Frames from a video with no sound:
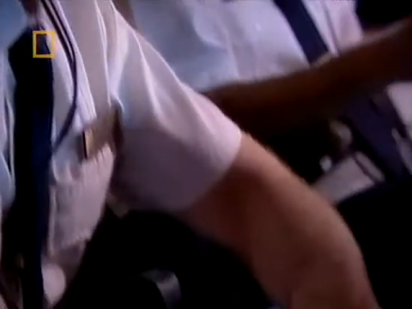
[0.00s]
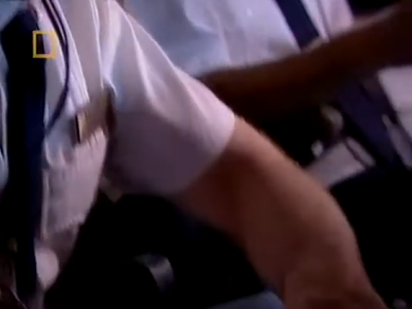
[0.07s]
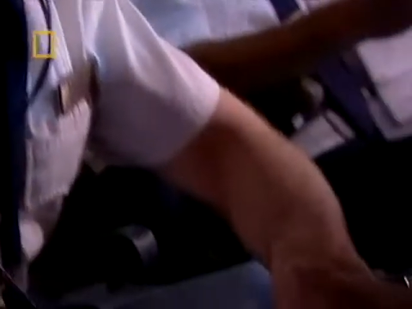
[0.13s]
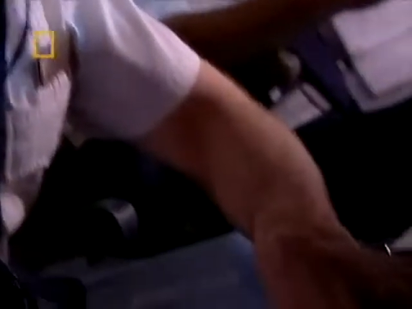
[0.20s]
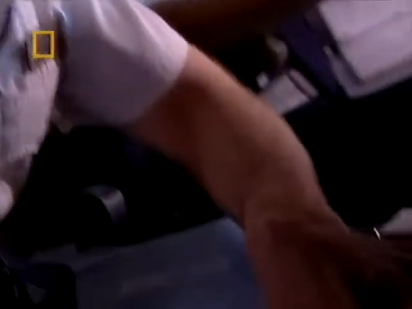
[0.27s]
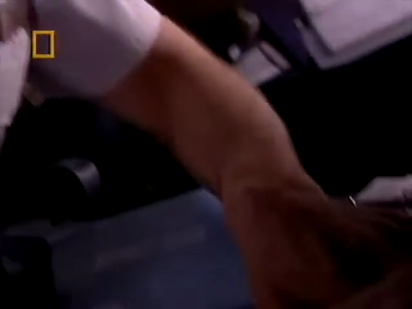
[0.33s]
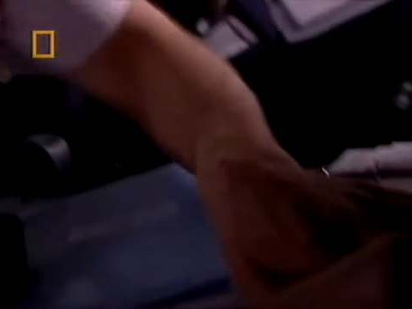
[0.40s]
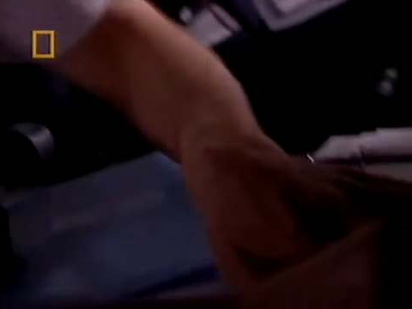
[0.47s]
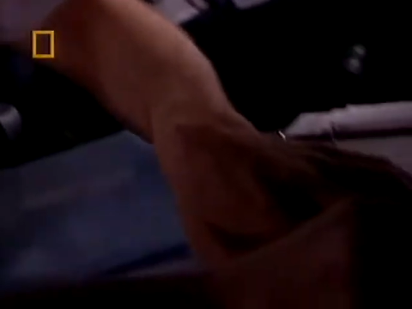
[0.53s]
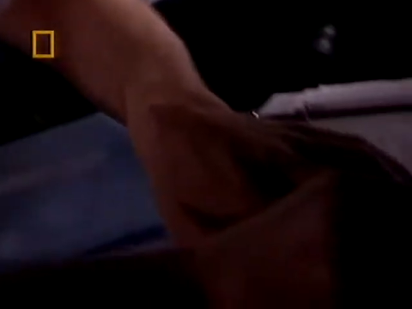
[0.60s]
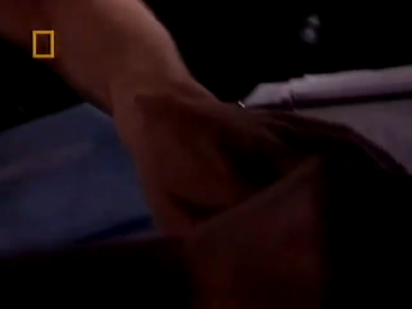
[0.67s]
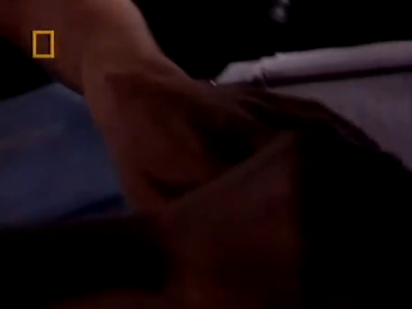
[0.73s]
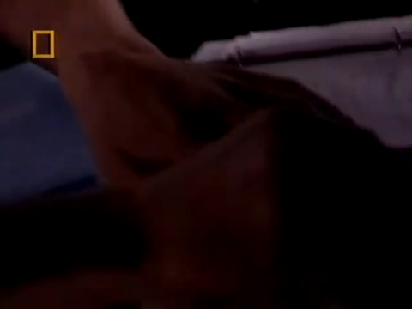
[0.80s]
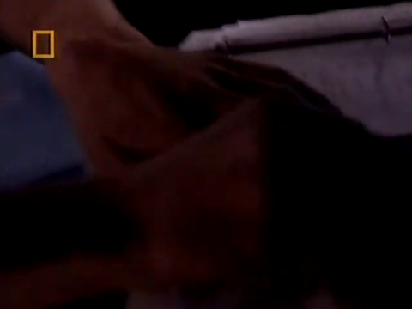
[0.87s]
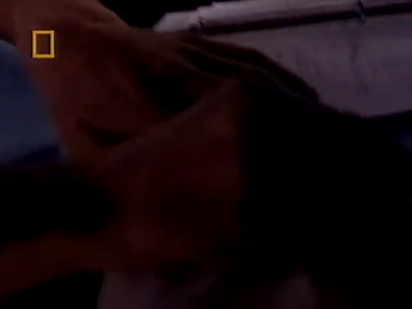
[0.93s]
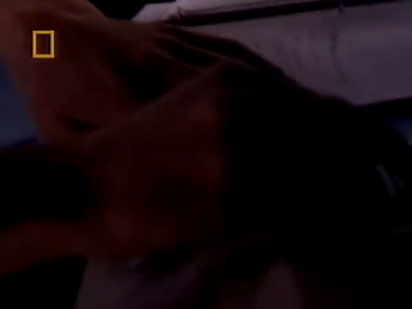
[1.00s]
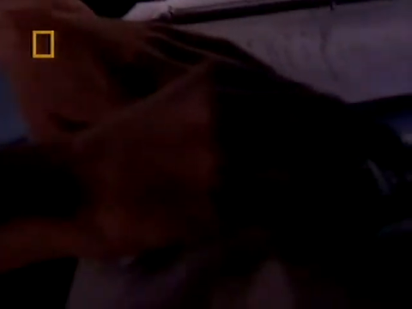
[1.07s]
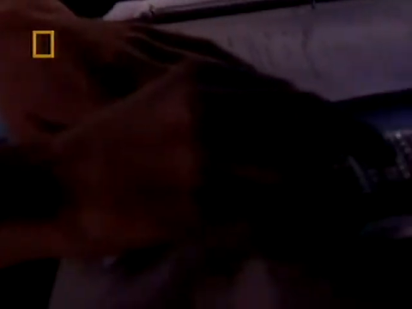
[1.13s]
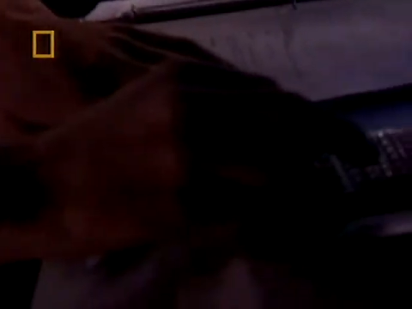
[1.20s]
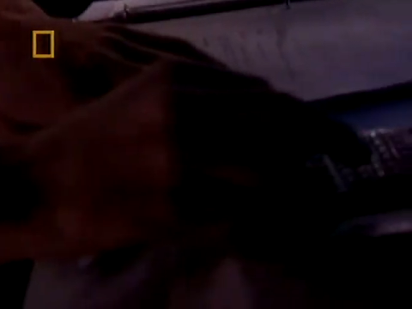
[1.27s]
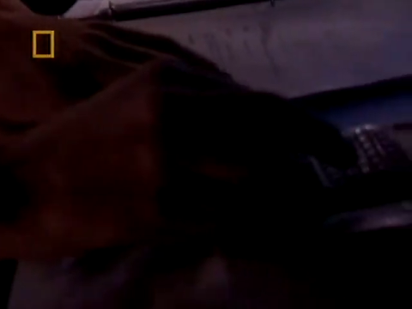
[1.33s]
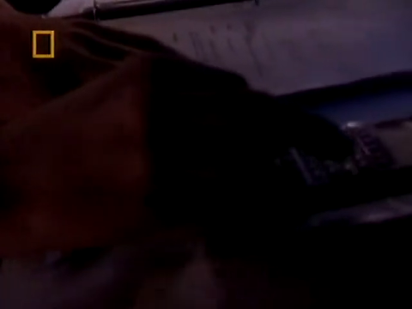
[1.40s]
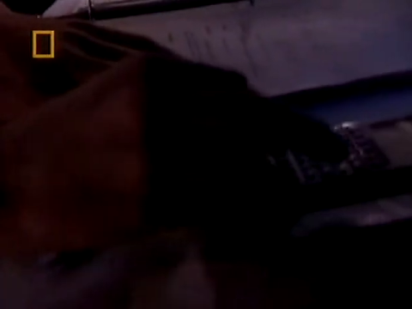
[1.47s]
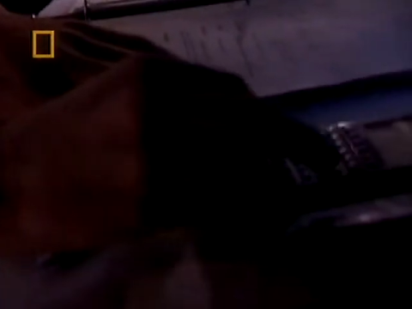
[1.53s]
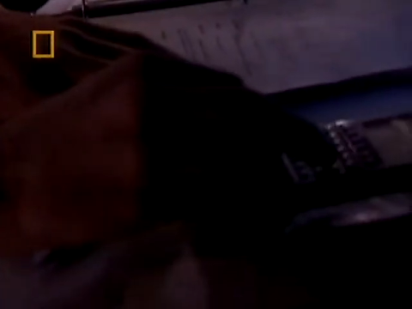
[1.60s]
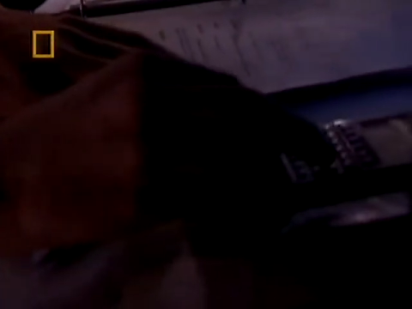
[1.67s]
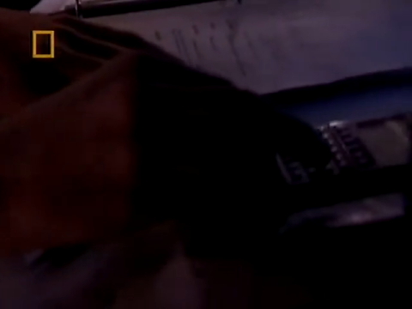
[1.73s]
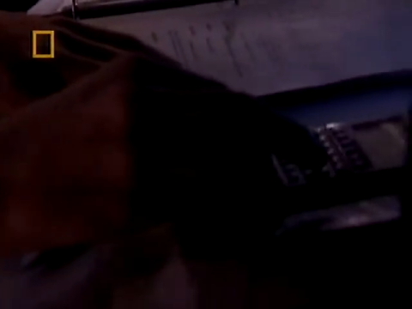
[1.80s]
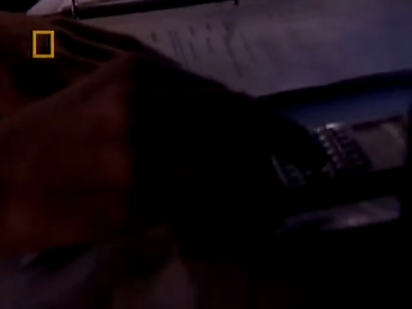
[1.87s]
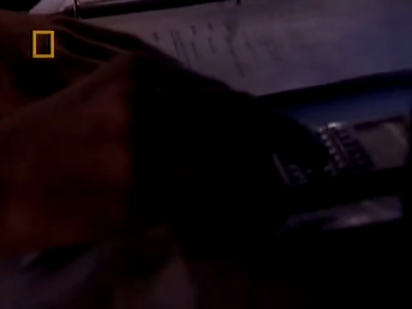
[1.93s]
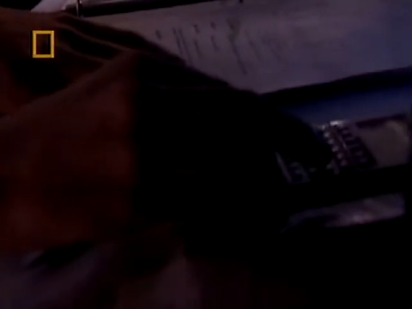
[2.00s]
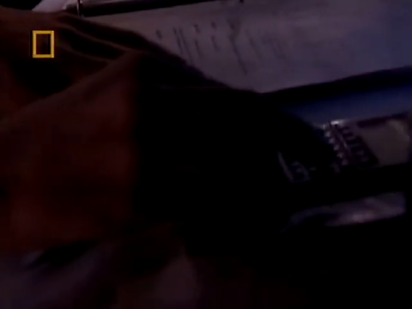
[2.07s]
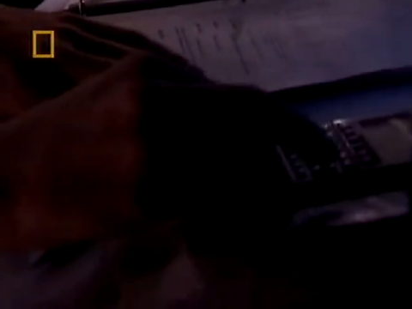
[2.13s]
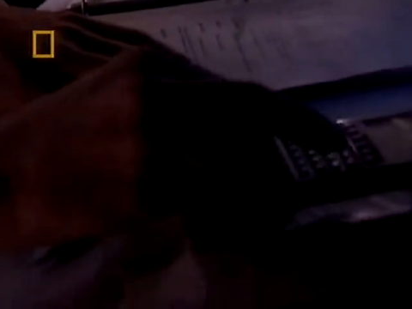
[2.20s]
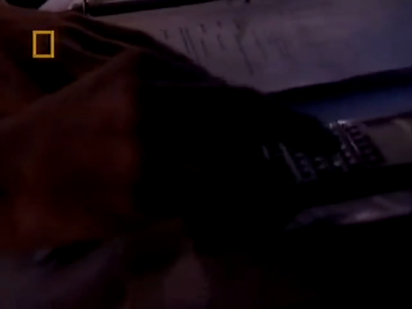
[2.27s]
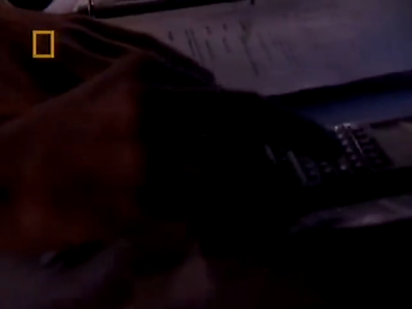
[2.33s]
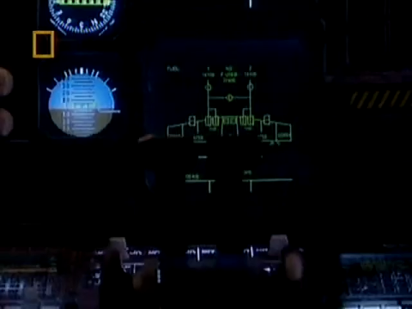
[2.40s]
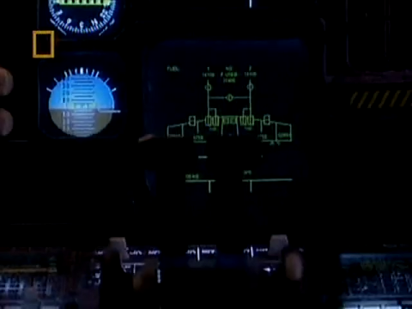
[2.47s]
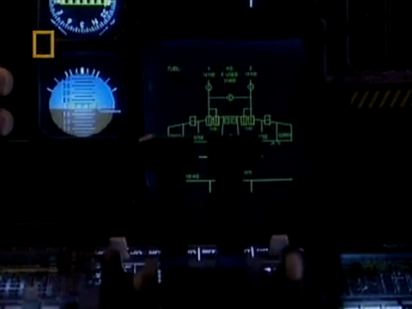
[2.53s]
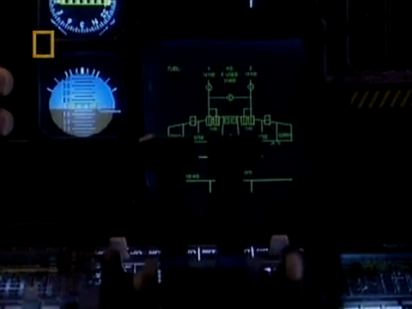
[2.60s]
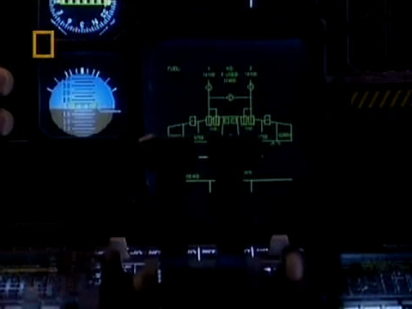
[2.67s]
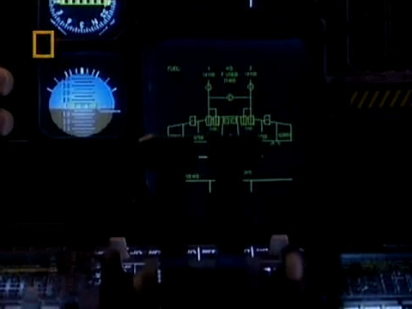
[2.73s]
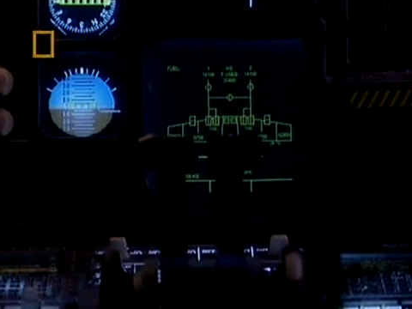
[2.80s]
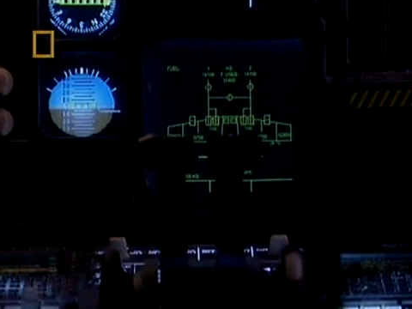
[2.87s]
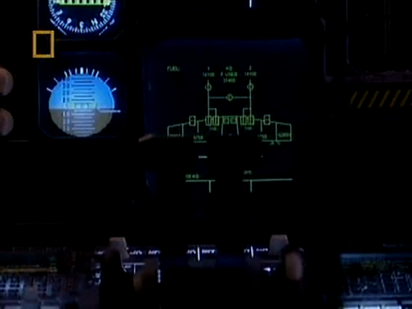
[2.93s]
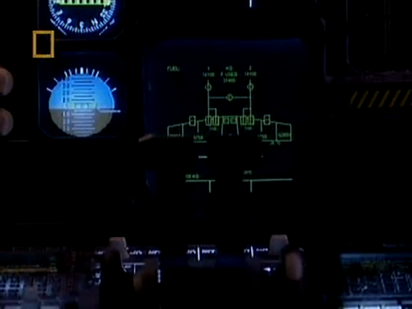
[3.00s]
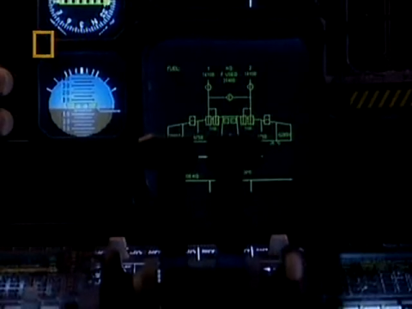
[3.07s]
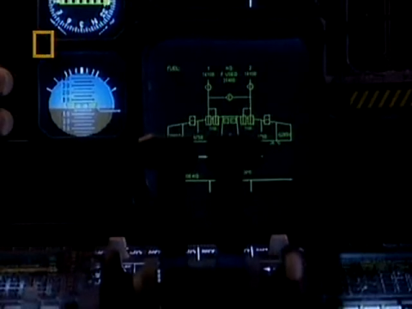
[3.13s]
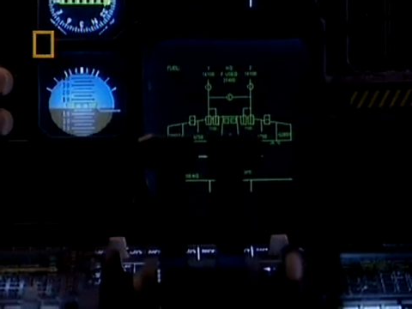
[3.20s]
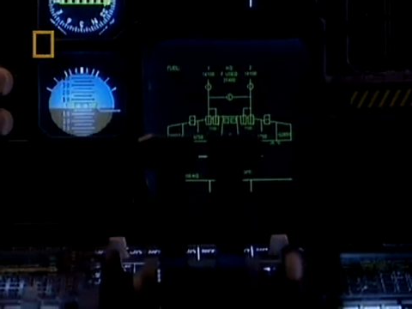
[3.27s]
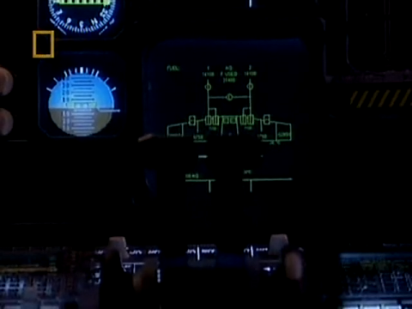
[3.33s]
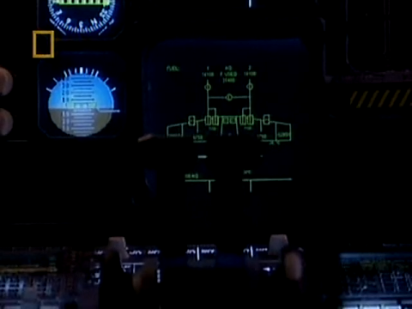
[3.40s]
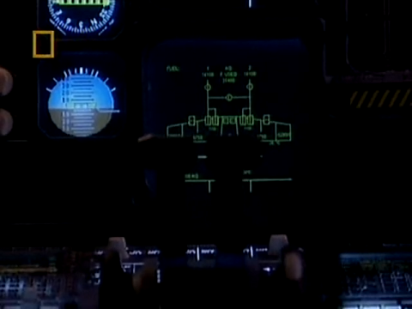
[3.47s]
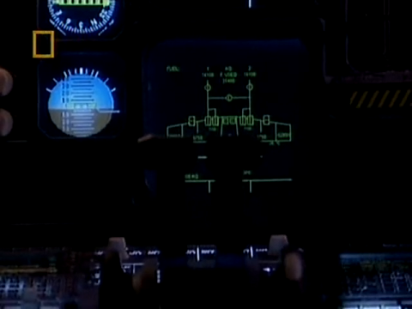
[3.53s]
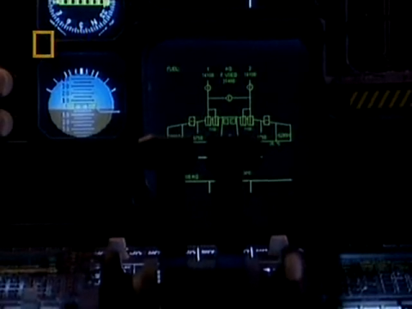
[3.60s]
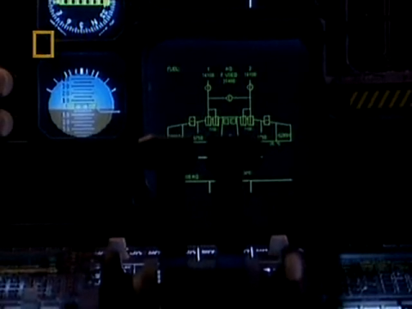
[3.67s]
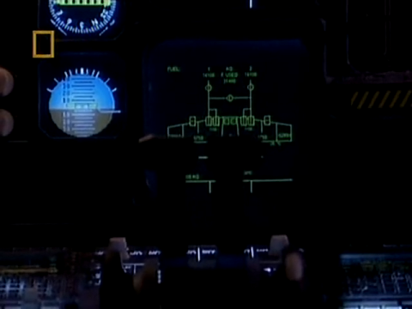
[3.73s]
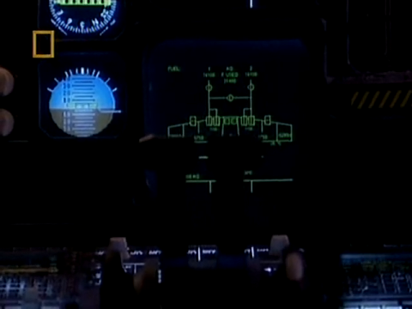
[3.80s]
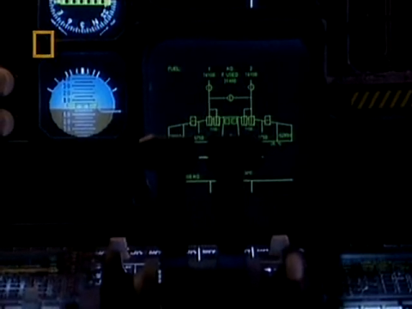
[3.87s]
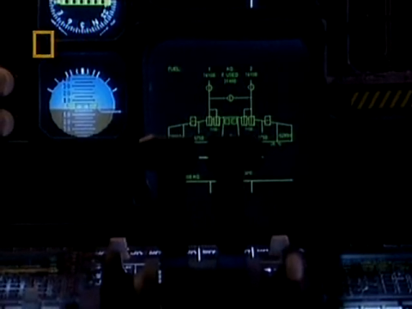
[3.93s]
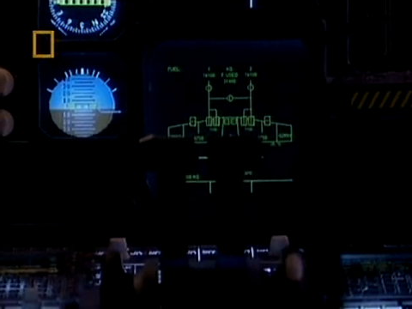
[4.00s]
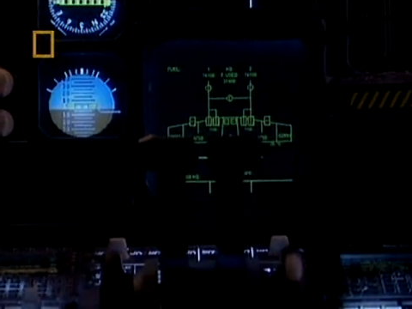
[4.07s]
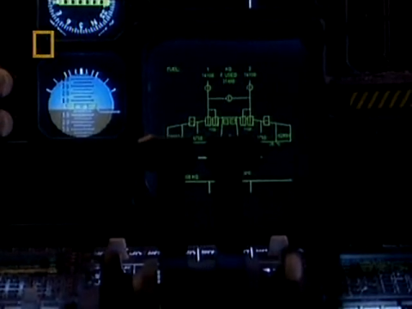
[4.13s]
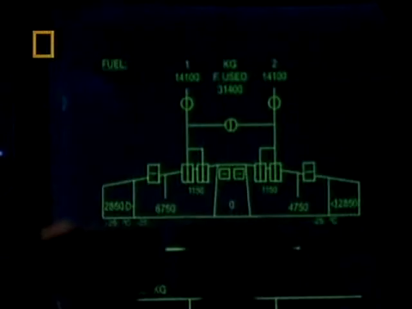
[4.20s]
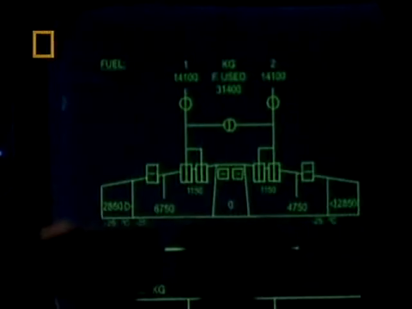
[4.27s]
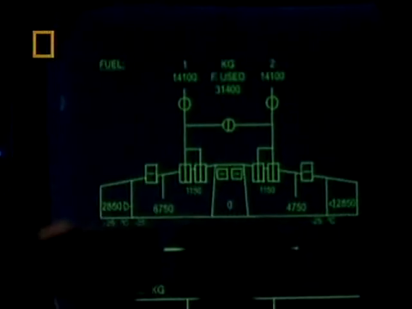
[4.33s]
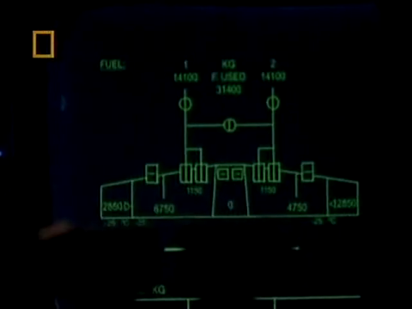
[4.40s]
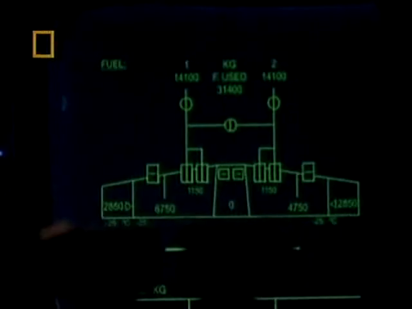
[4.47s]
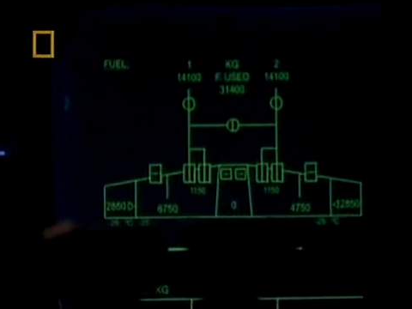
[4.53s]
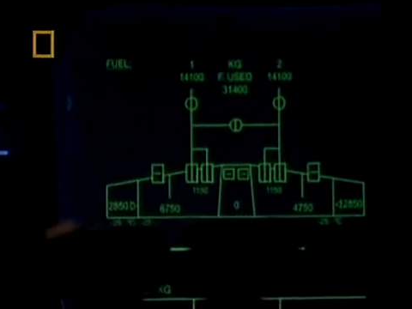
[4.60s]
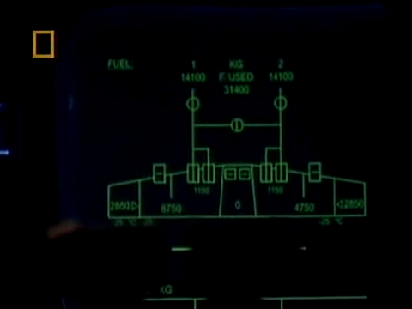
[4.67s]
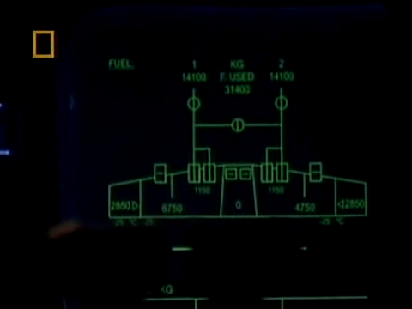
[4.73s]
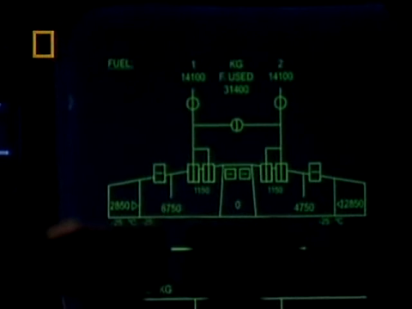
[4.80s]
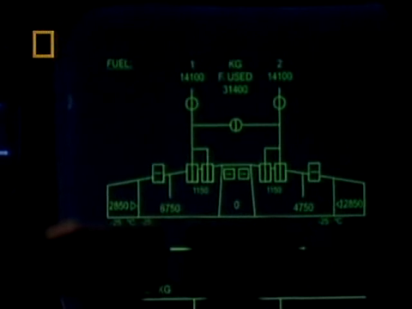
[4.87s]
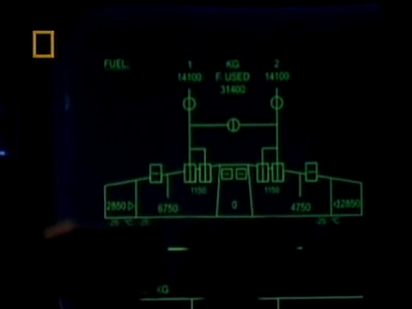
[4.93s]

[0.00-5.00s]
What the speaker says: [unreadable: no face in view]